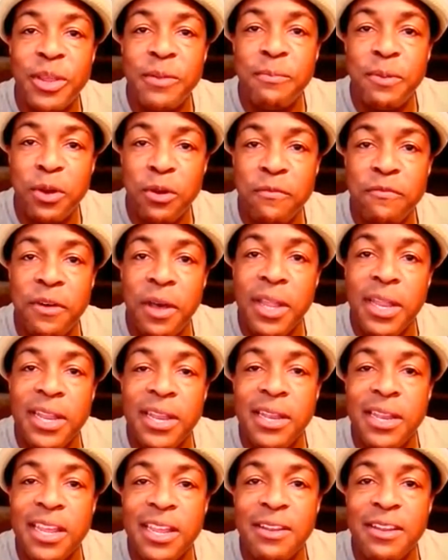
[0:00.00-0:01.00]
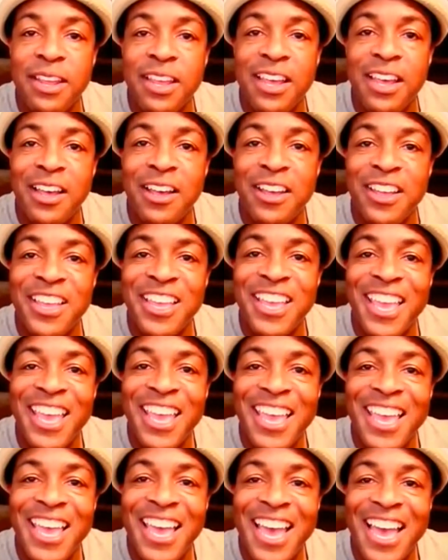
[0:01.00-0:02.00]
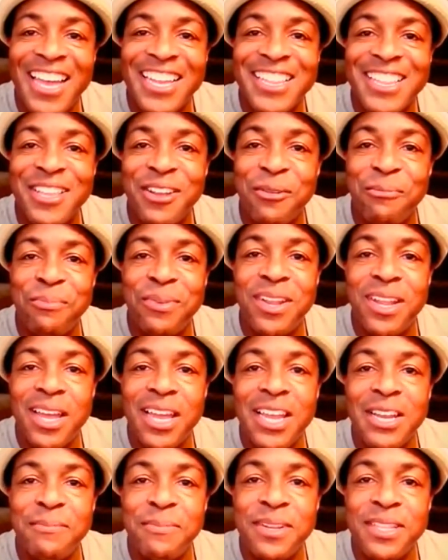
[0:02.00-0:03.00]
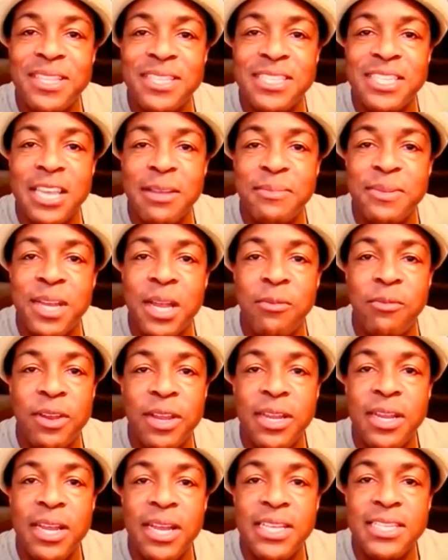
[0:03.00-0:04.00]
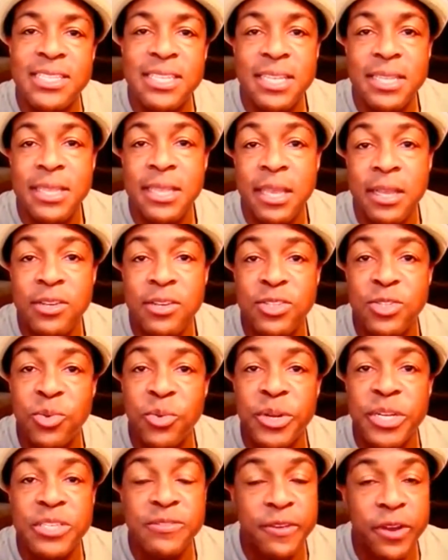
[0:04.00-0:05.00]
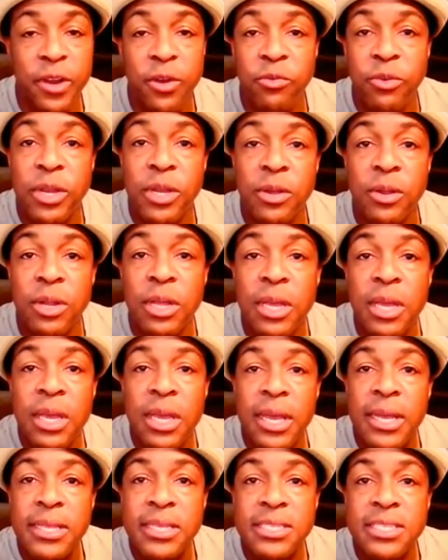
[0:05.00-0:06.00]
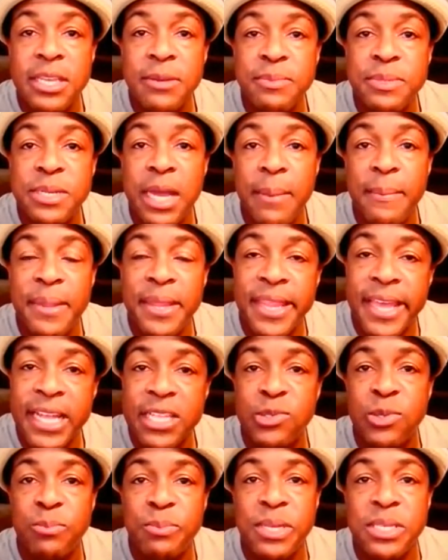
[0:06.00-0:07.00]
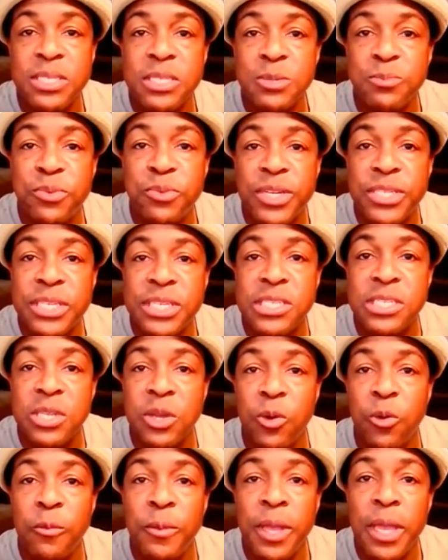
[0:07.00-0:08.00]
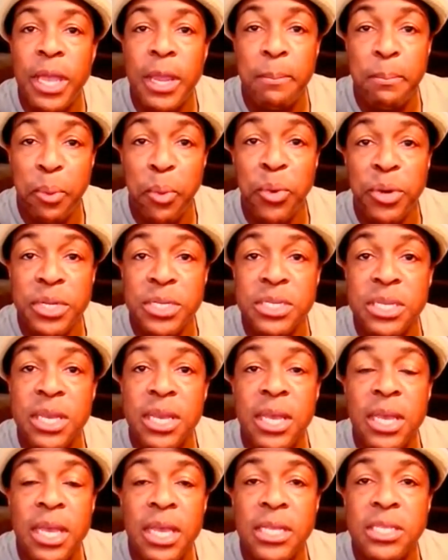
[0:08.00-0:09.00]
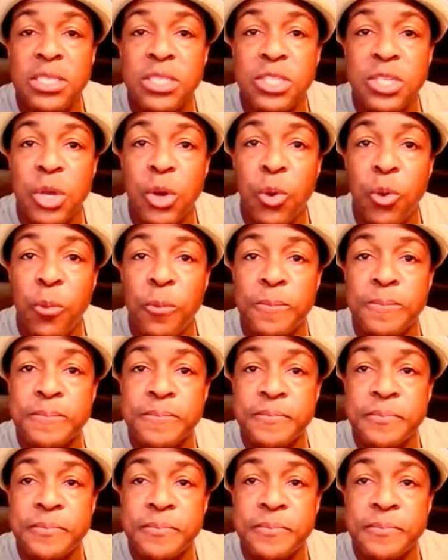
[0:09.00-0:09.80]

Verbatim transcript: we poke fun and, and uh, at their plight, but at the same time recognize that their story is very real at the same time, and that's what makes this project so important and so